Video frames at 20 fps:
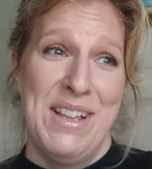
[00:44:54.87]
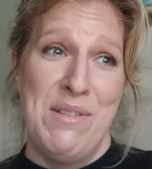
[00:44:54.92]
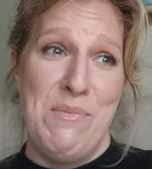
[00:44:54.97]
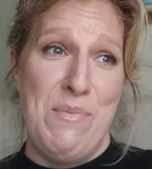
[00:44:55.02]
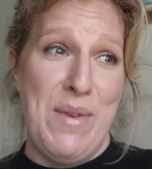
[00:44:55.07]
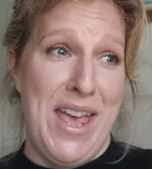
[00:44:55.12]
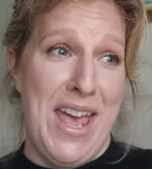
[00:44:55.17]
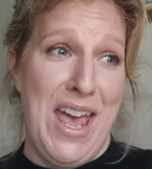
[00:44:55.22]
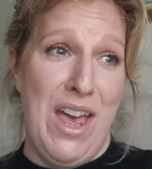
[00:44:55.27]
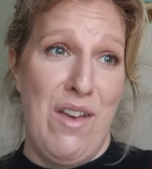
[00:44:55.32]

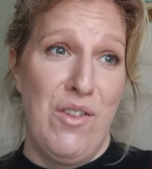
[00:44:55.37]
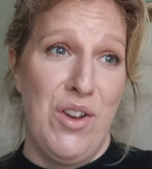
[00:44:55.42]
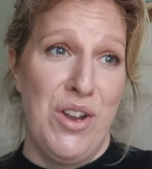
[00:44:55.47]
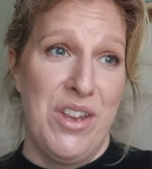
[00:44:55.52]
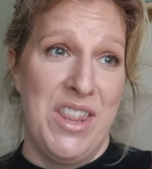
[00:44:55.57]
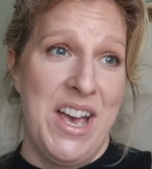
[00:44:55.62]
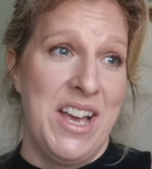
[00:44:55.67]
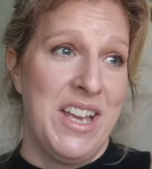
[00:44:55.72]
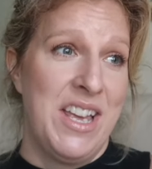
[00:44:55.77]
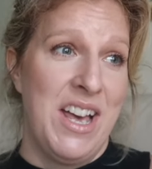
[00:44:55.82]
behavior
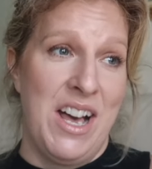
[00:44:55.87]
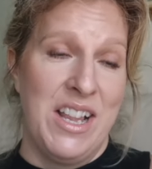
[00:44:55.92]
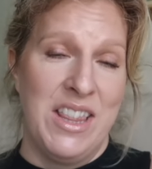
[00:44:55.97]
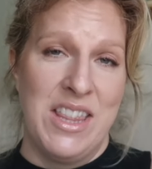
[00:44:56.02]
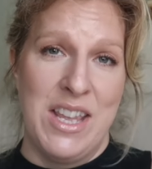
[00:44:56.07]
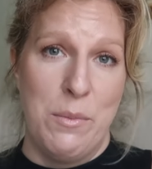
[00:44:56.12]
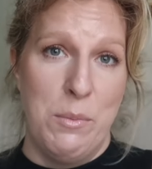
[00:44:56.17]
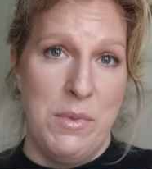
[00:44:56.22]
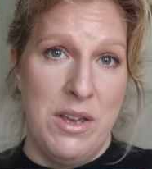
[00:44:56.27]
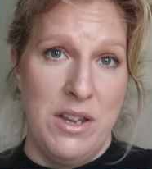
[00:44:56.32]
that got
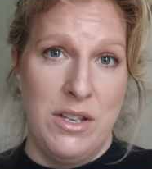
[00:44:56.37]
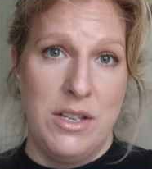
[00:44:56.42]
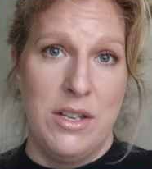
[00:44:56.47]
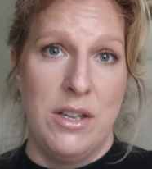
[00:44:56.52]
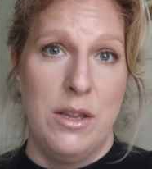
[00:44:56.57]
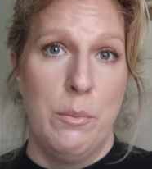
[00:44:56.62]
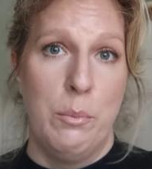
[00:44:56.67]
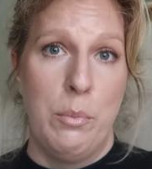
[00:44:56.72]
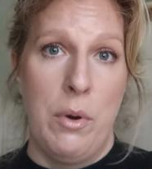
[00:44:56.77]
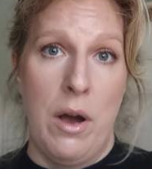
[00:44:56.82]
them into
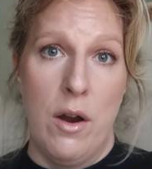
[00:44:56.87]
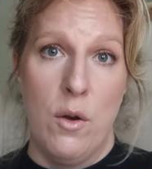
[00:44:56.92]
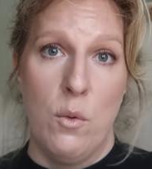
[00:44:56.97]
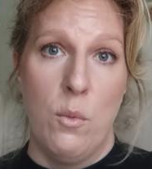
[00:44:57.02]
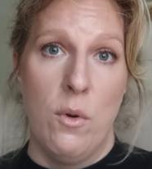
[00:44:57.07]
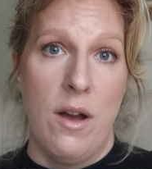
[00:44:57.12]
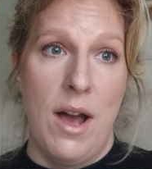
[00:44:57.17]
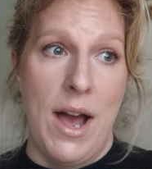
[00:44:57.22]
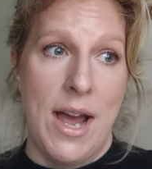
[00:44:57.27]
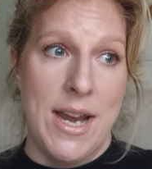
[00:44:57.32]
the part
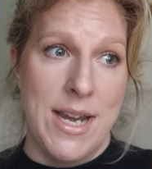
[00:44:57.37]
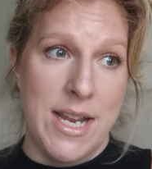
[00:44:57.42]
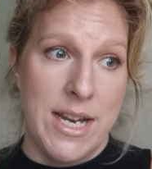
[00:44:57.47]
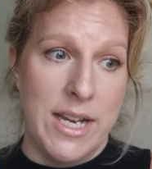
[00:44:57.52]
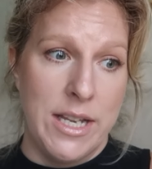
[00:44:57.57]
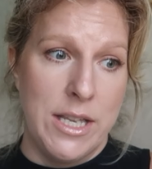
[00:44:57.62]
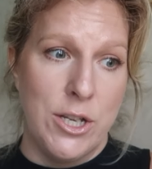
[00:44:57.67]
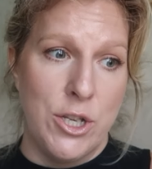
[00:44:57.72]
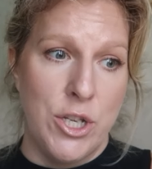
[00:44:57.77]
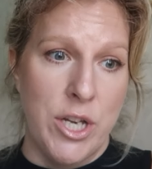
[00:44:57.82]
where I
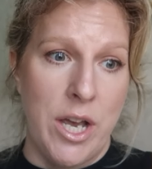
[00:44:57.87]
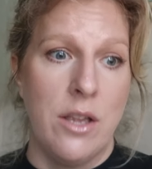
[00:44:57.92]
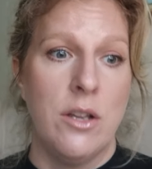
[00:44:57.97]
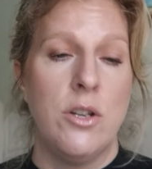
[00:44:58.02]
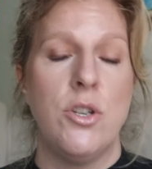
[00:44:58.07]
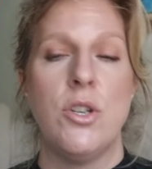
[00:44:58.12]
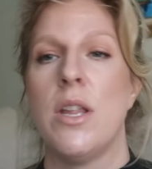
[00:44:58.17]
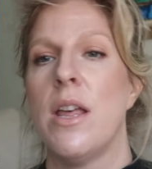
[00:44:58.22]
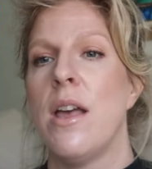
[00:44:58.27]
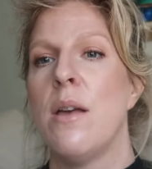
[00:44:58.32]
needed to
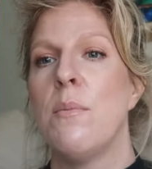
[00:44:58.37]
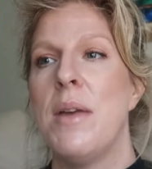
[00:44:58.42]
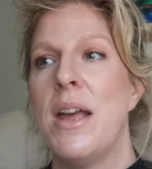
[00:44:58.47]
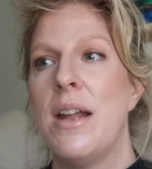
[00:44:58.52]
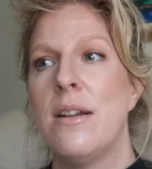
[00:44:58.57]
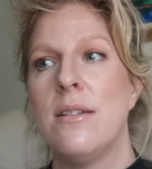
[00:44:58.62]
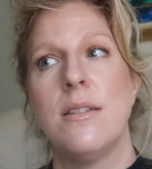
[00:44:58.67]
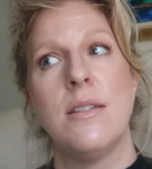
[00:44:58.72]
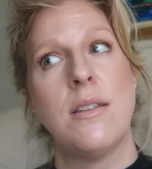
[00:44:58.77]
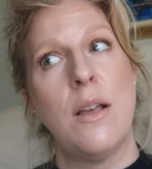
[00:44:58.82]
challenge them.
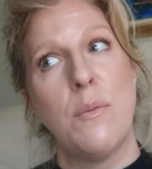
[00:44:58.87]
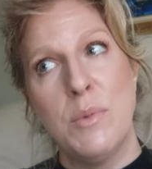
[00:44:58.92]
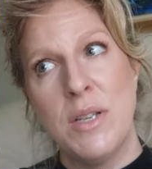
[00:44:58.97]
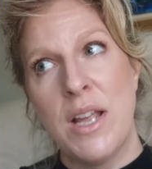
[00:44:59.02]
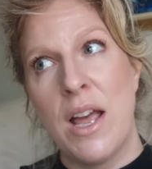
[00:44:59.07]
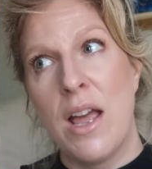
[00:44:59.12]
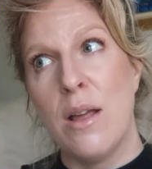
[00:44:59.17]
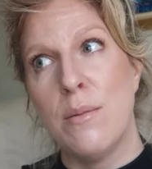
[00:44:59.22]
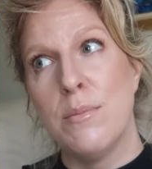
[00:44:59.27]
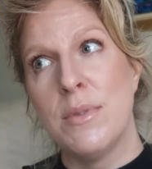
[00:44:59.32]
And
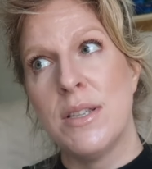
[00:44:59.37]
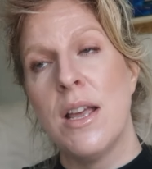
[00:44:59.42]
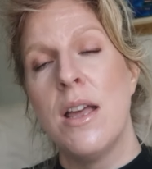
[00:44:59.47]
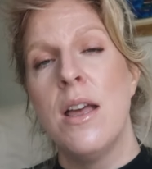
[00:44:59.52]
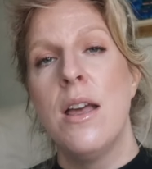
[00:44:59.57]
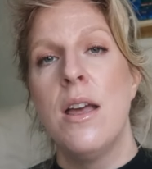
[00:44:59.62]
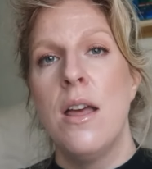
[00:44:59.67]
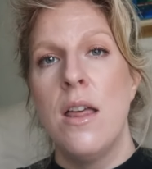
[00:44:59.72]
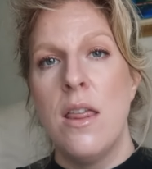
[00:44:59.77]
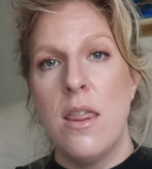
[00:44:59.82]
sometimes
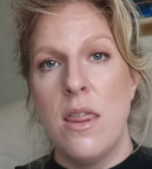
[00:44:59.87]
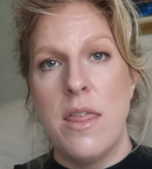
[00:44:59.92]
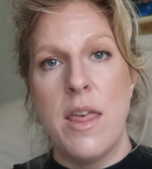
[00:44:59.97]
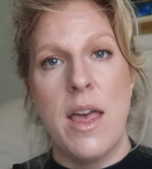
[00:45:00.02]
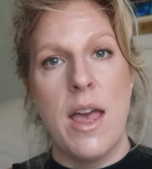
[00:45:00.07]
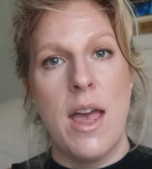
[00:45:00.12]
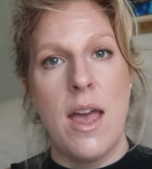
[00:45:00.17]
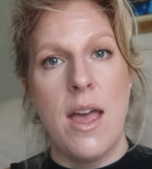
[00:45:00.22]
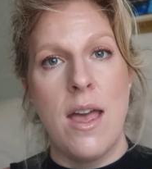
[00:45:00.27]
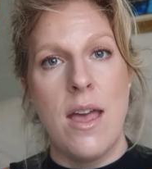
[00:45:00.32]

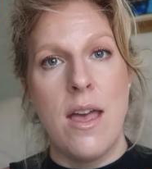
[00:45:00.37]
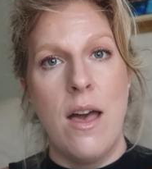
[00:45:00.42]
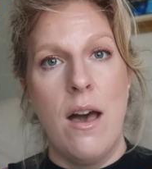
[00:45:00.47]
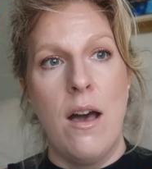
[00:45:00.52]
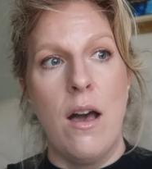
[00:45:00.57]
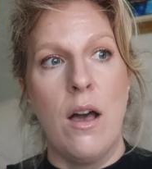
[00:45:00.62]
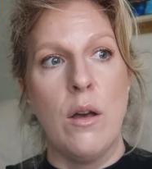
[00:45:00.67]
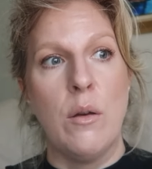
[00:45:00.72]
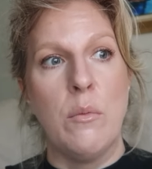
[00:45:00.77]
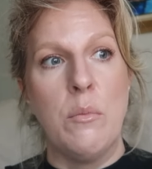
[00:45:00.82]
they
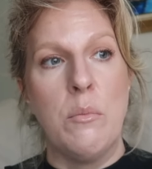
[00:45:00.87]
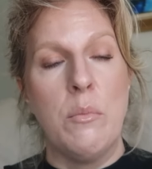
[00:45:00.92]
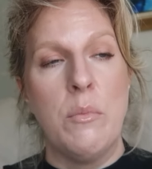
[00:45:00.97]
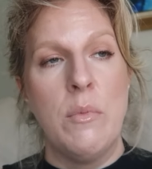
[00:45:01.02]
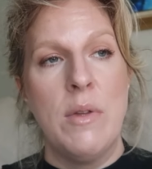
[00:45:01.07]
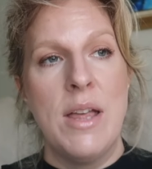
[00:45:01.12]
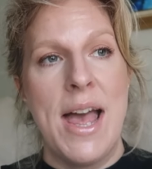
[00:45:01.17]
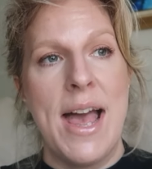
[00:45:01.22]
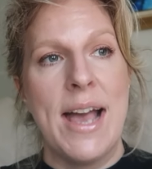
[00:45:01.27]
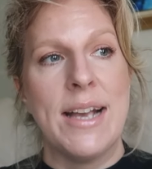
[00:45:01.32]
um,
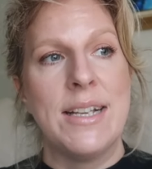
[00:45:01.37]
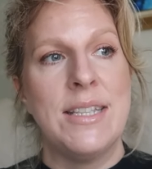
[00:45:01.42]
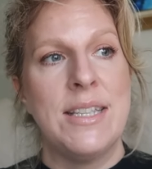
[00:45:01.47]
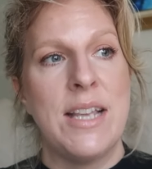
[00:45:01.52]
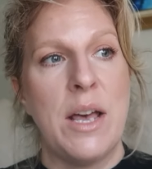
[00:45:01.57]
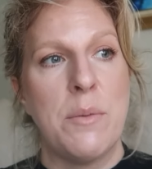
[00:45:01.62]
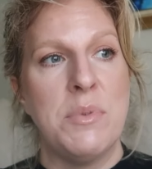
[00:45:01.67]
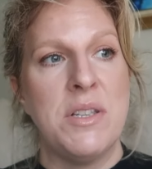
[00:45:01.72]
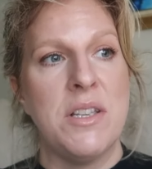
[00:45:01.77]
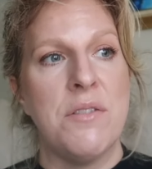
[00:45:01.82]

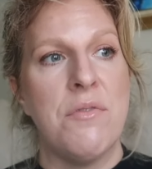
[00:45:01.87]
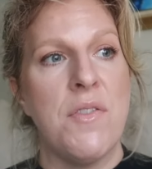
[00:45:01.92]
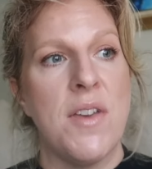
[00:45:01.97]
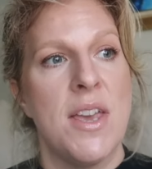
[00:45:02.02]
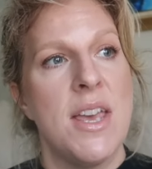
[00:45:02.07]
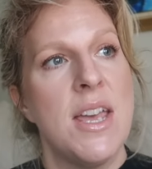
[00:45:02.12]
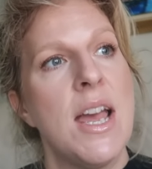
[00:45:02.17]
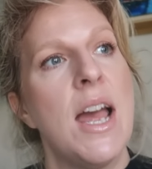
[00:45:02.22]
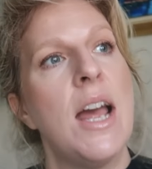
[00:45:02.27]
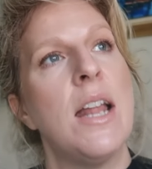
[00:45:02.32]
accept
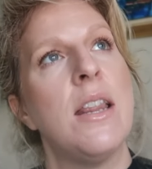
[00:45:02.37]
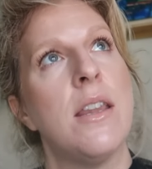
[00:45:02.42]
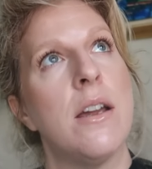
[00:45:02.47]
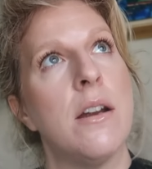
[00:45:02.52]
defeat and